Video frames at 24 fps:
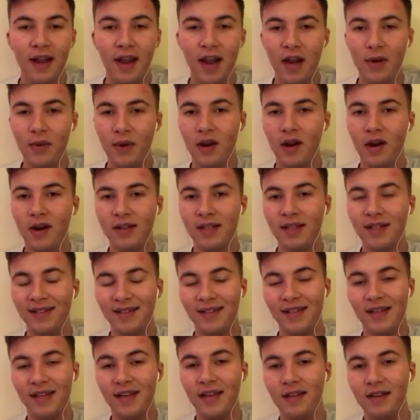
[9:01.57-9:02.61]
Anyway, guys, as I
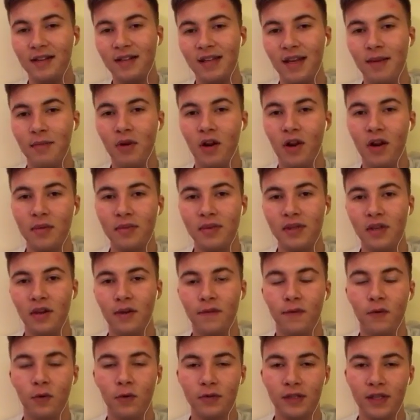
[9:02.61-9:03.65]
say, get your team lineups and your
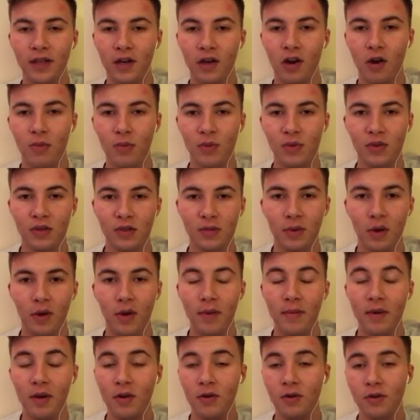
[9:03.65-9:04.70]
thoughts in the comments box below.
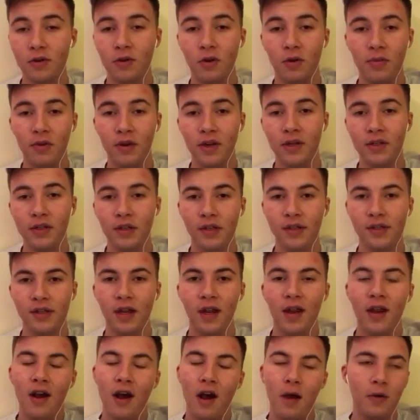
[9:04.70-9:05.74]
Let me know your score predictions.
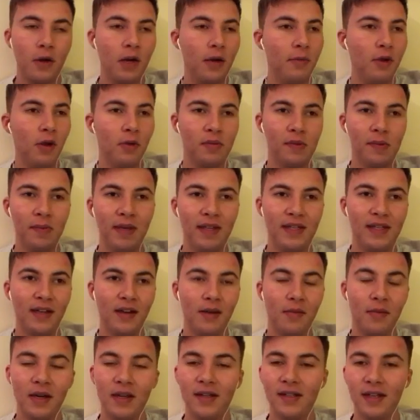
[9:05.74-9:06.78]
I'm going to be optimistic.
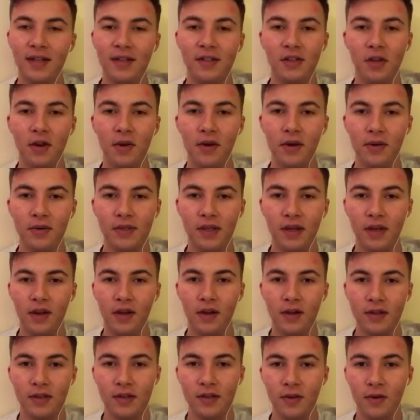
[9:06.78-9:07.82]
I'm going to say 2-0 to the
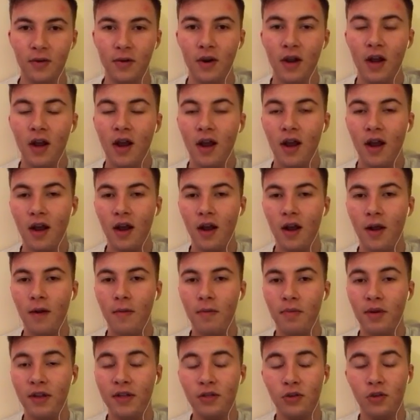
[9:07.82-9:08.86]
Arsenal.
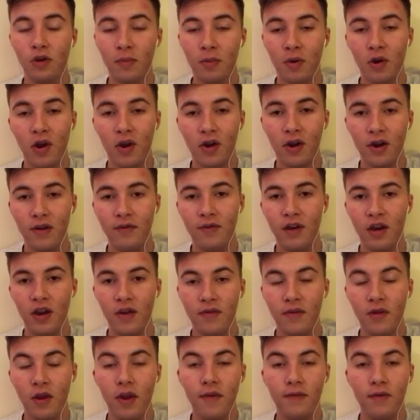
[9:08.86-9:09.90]
Please do drop a like on the video
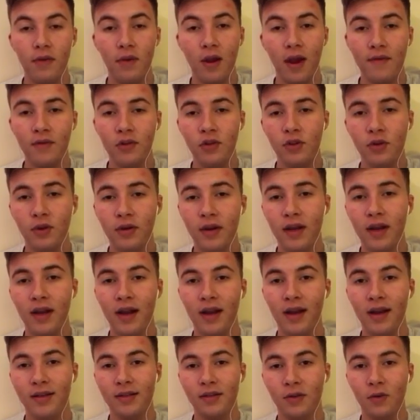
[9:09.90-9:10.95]
if you have enjoyed it.
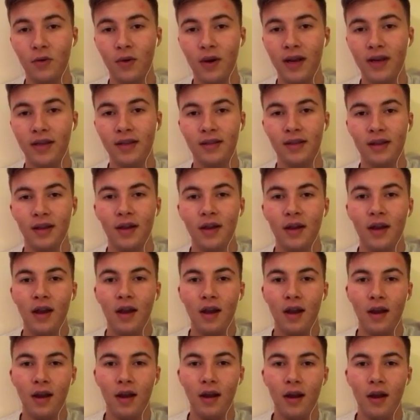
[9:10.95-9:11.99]
And as always,
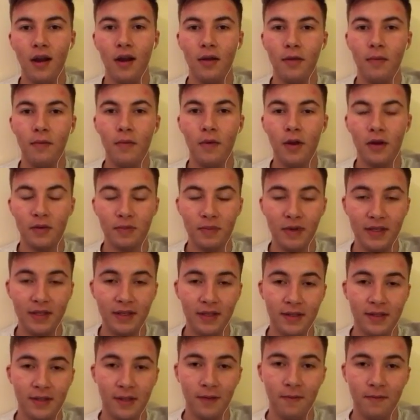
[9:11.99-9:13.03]
I'll speak to
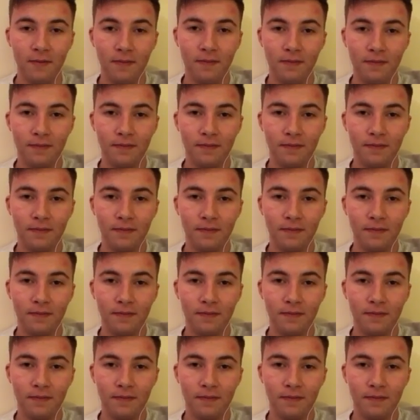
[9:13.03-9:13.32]
you soon.